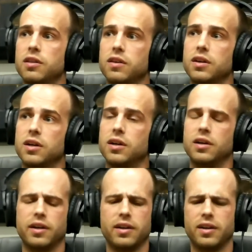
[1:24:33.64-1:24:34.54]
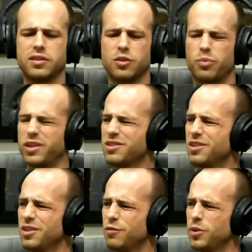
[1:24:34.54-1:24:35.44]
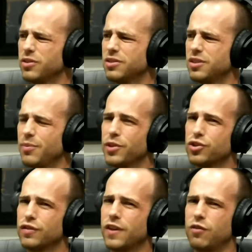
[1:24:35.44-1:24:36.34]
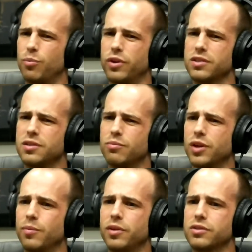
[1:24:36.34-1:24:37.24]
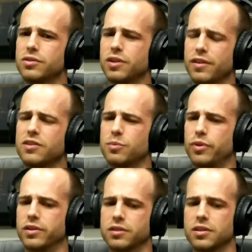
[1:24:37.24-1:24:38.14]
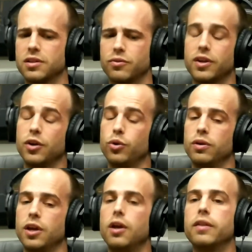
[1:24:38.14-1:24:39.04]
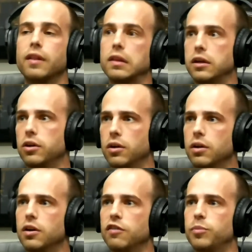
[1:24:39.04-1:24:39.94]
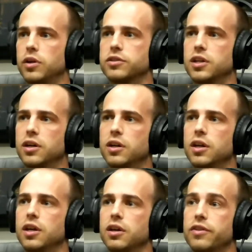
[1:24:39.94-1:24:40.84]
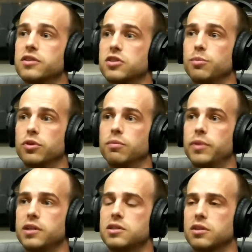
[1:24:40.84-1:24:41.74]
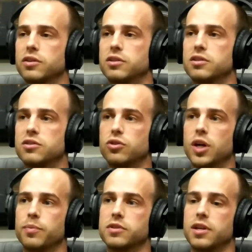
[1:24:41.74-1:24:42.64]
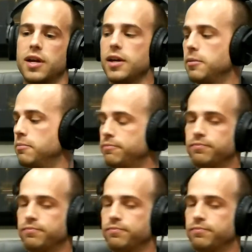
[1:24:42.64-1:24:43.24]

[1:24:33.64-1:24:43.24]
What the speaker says: Is it a president of Malta? I'm not sure if they have a president, prime minister. I think it's a president. The leader of Malta this summer basically just stood up and said, "Hey,